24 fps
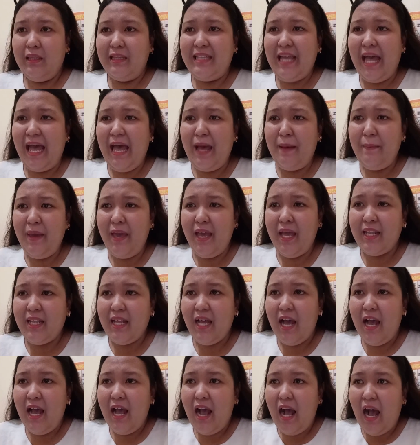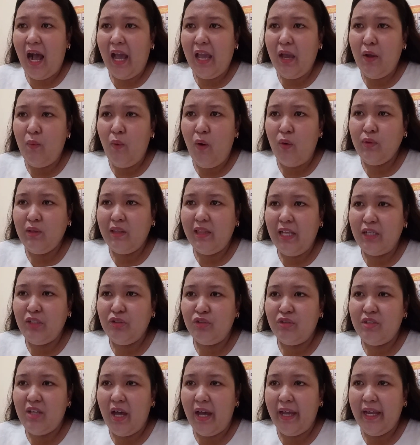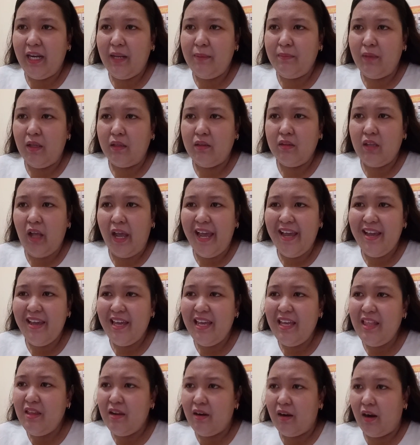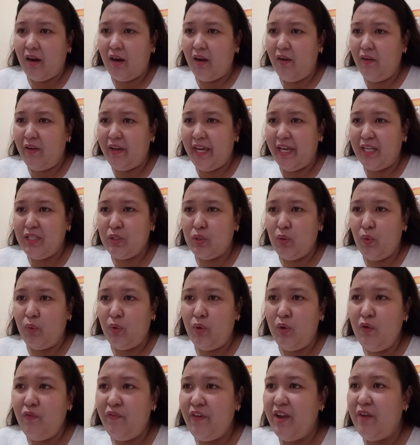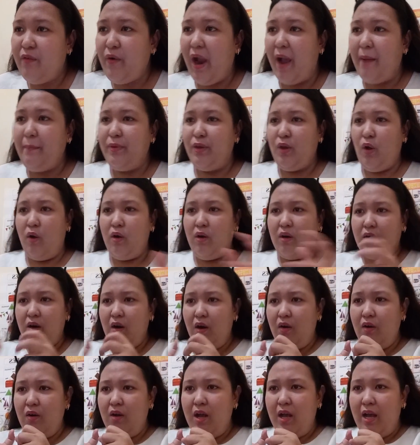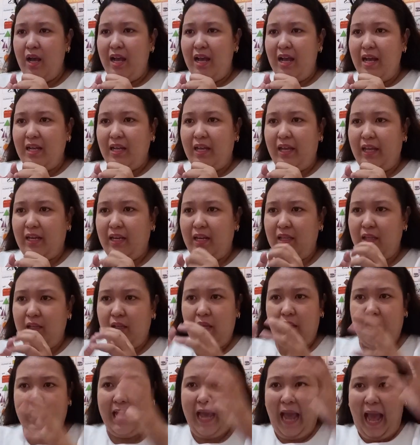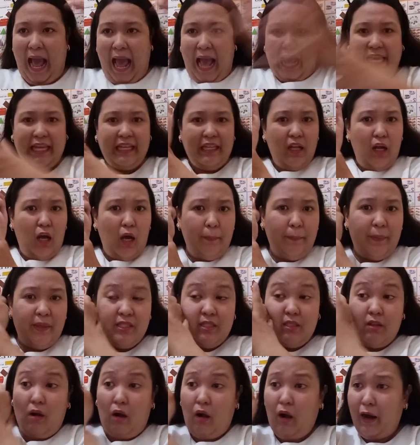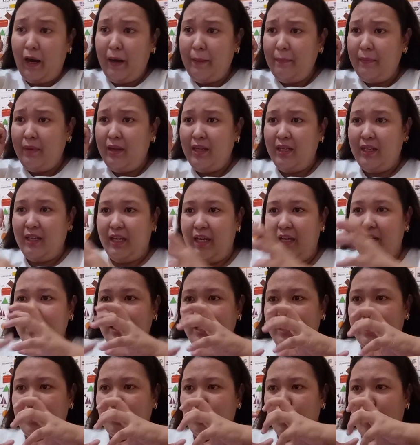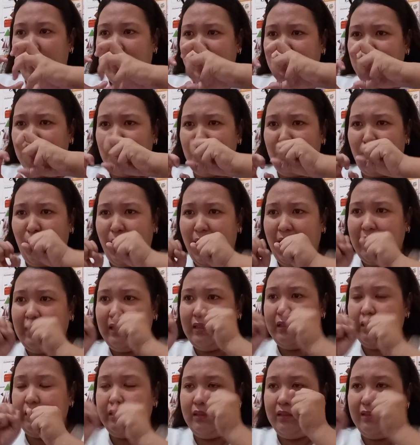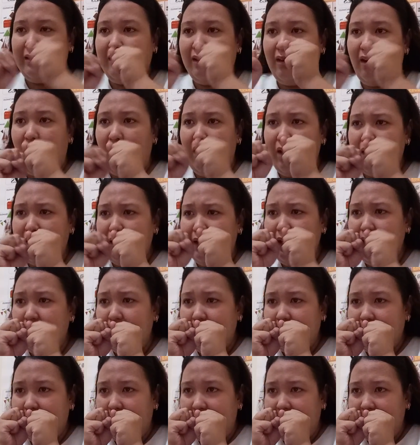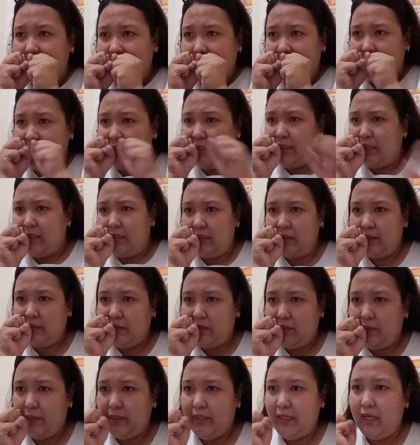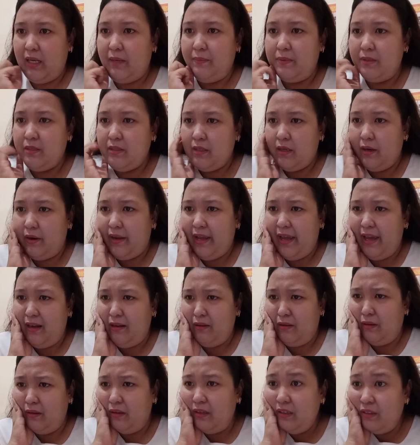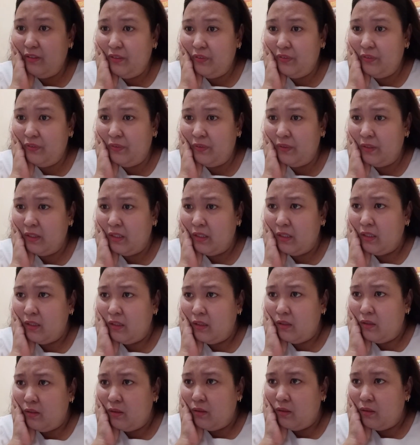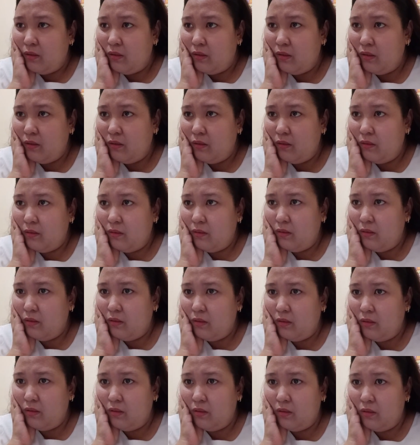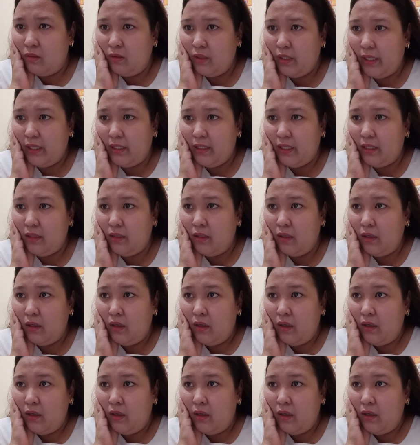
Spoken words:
Damn it! I won't let you die, and I'm not dying either. Okay, so Luffy grabbed Hyogoro. Okay, and then he hacked up his arm. And then he tried to break the collar. Okay? So what happens here? Get off! Oh, okay, and then...